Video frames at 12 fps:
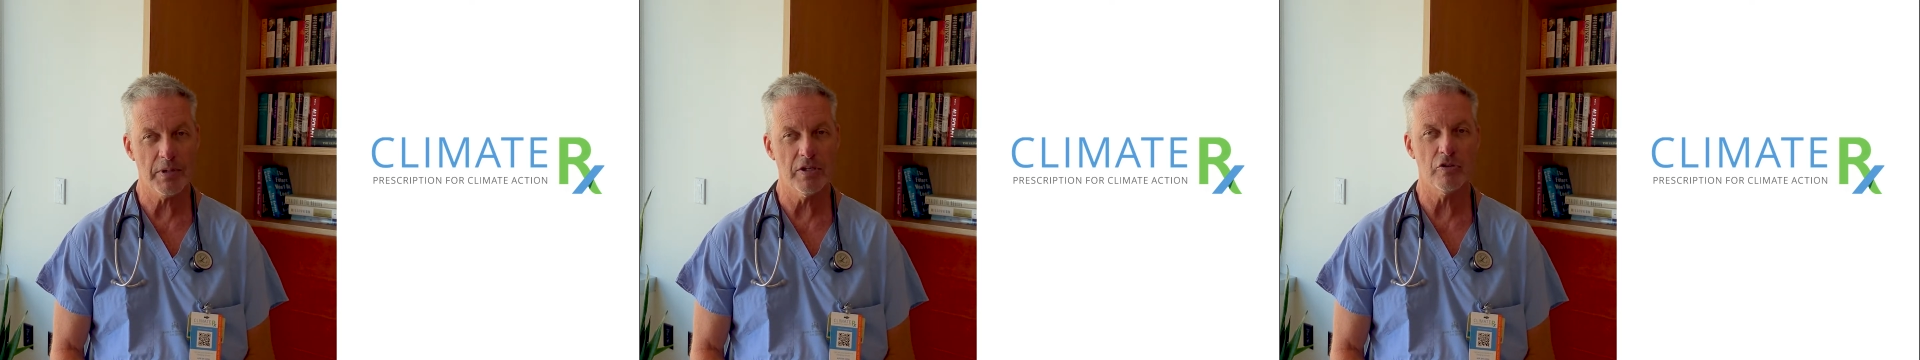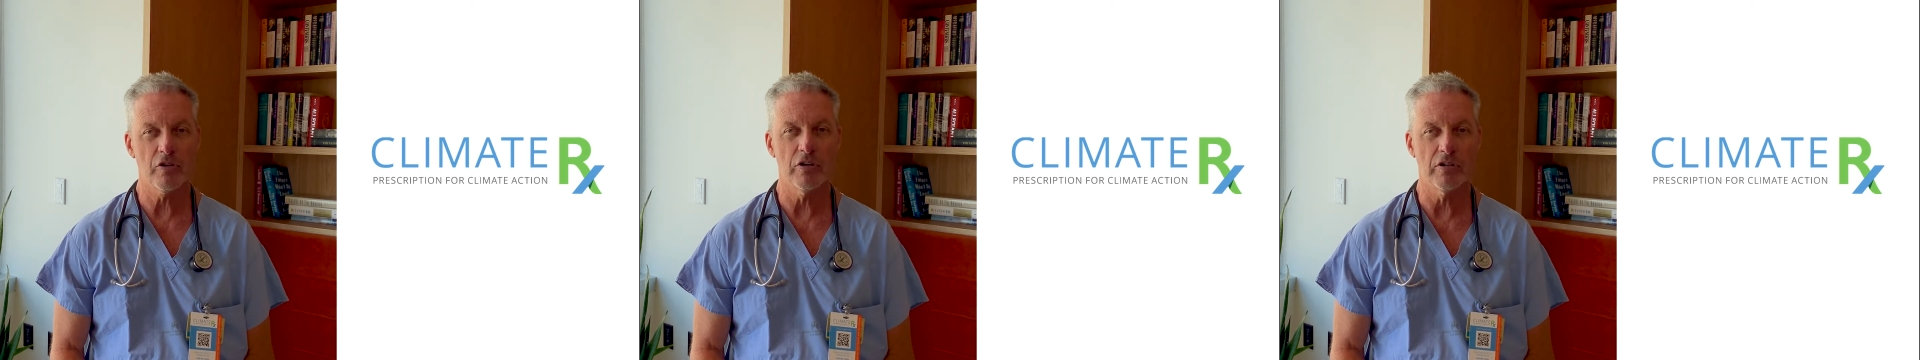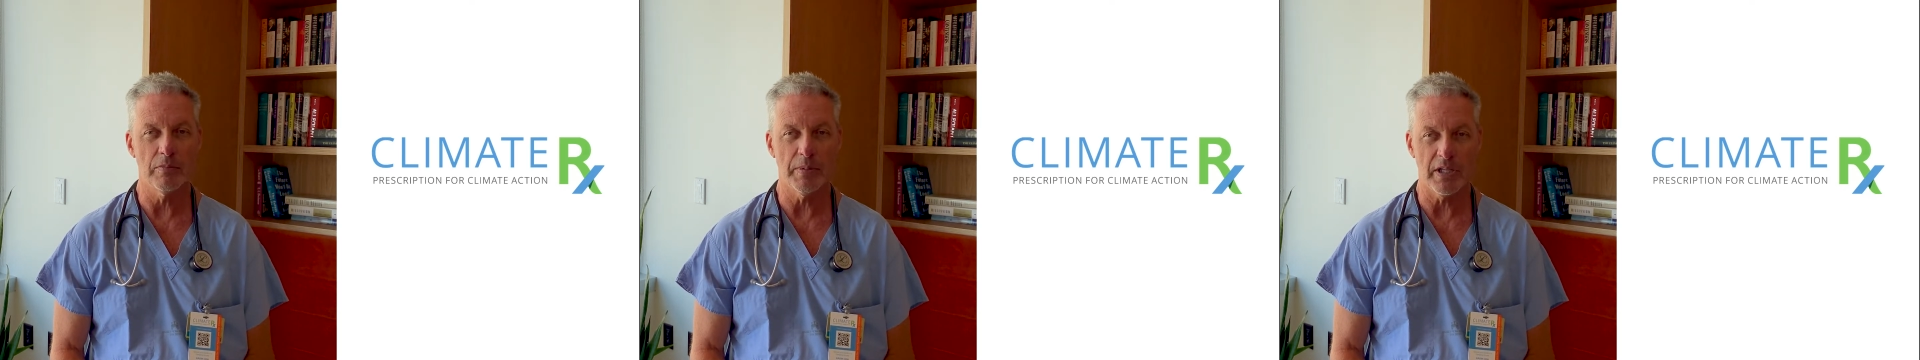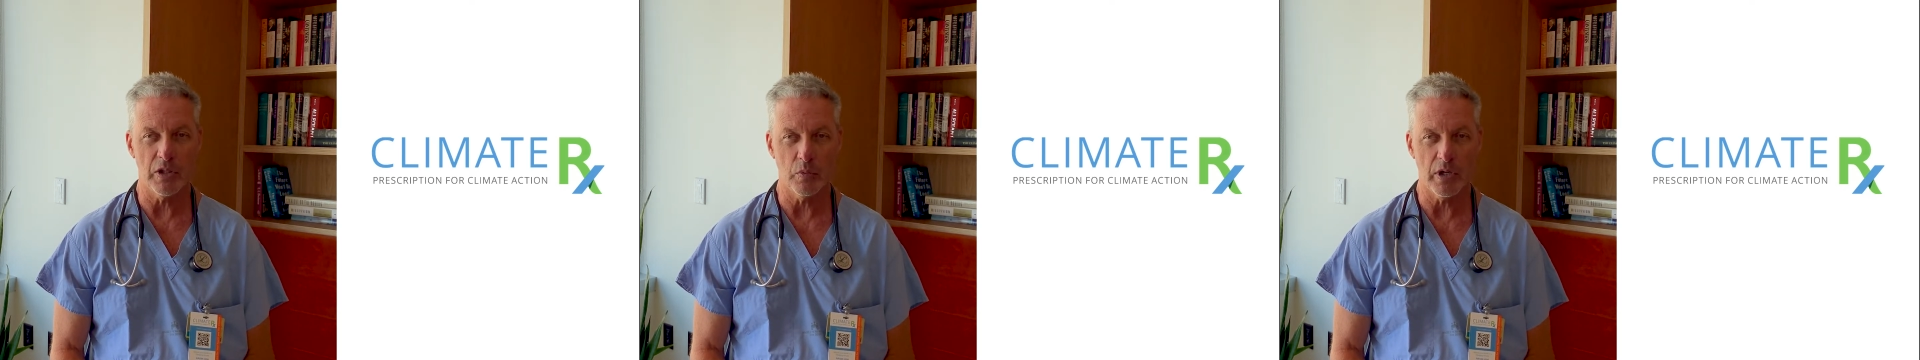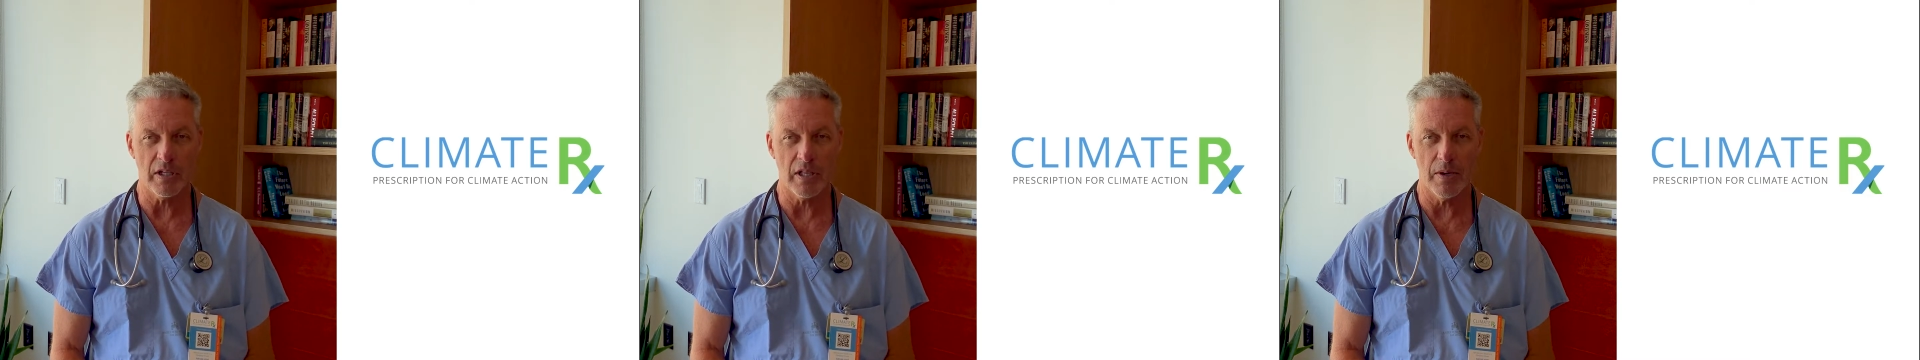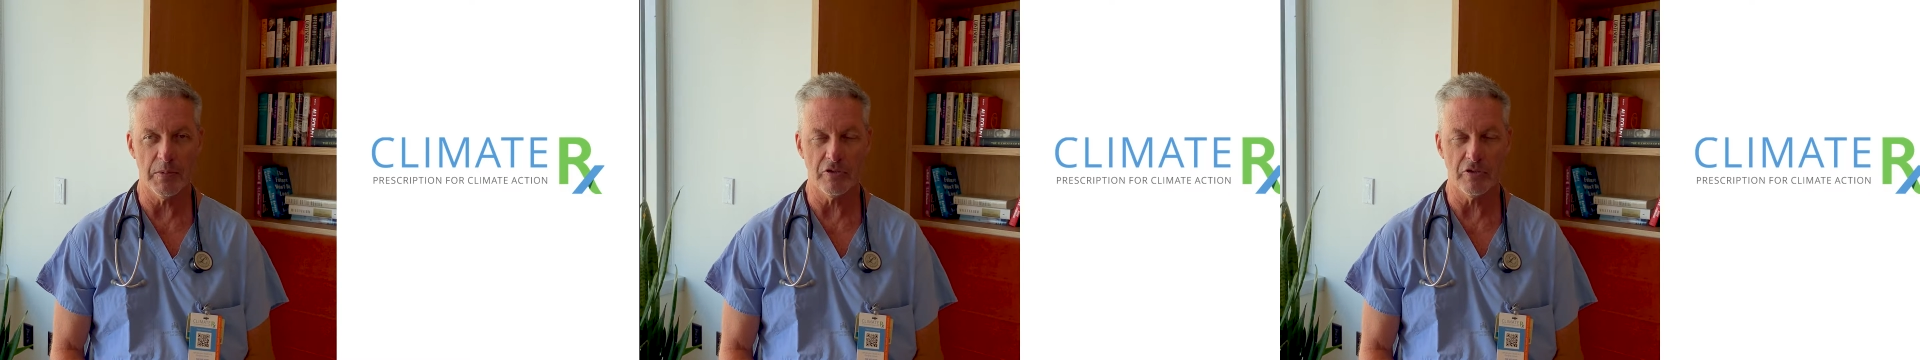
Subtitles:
concerned about the way climate